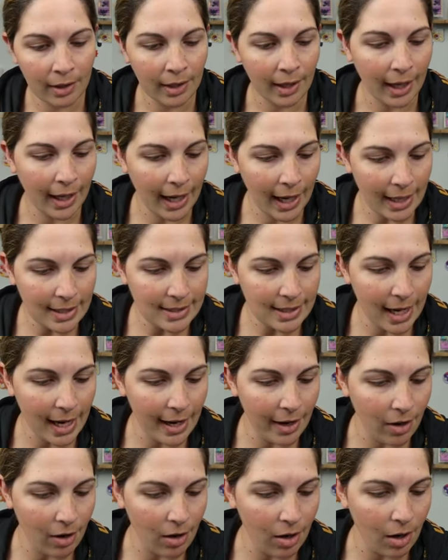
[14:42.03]
an S I
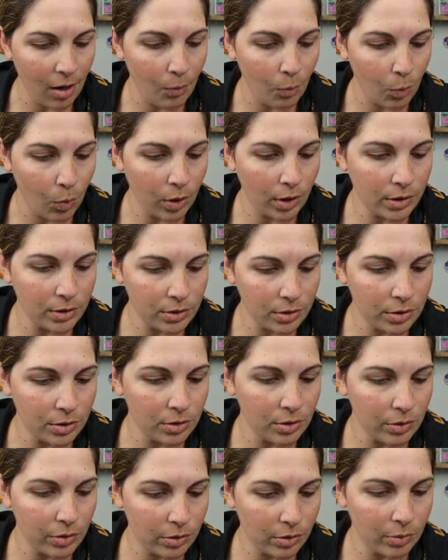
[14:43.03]
R, one,
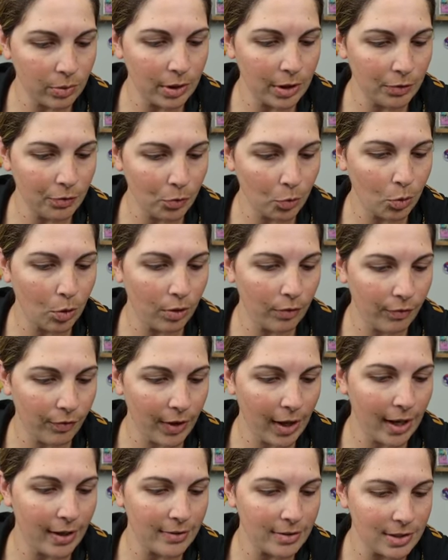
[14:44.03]
two, three, four,
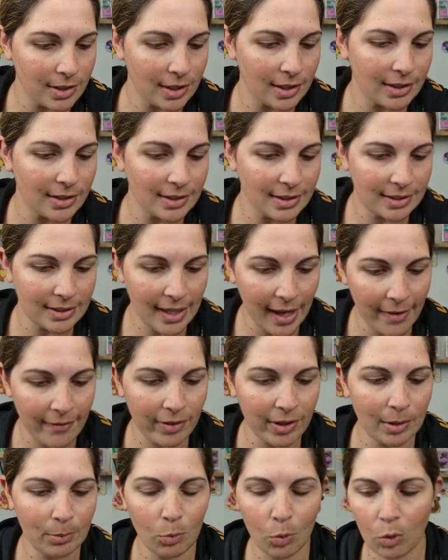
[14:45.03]
five, six,
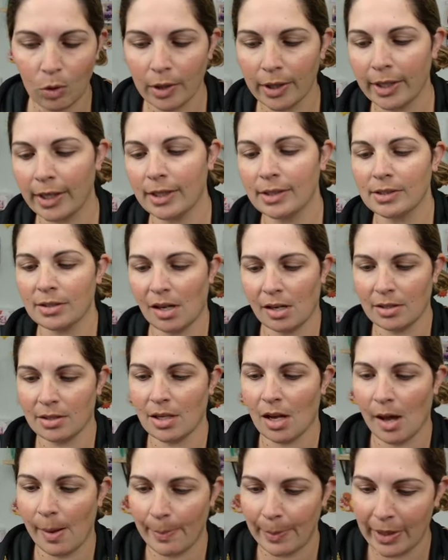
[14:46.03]
seven more hits on
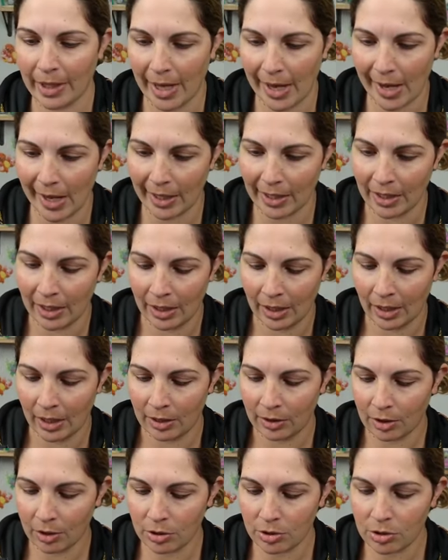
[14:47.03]
top of that.
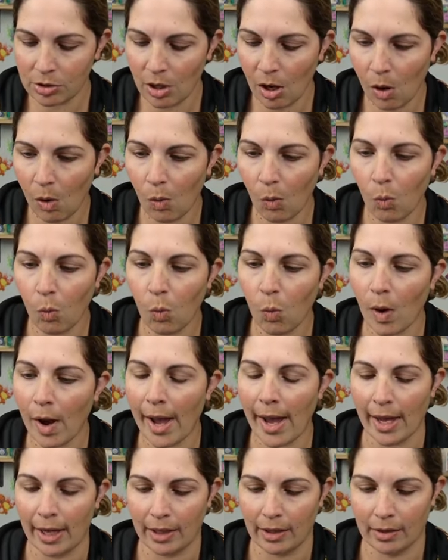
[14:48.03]
There's no
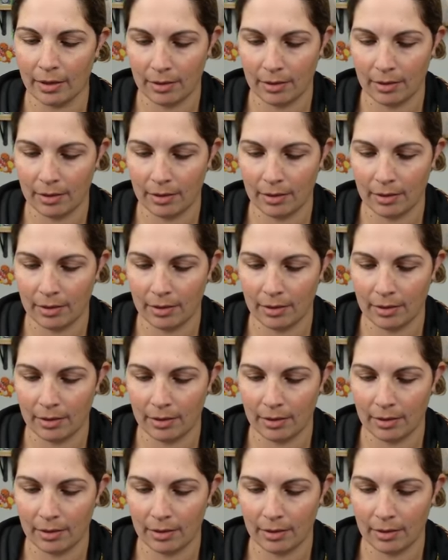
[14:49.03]
way.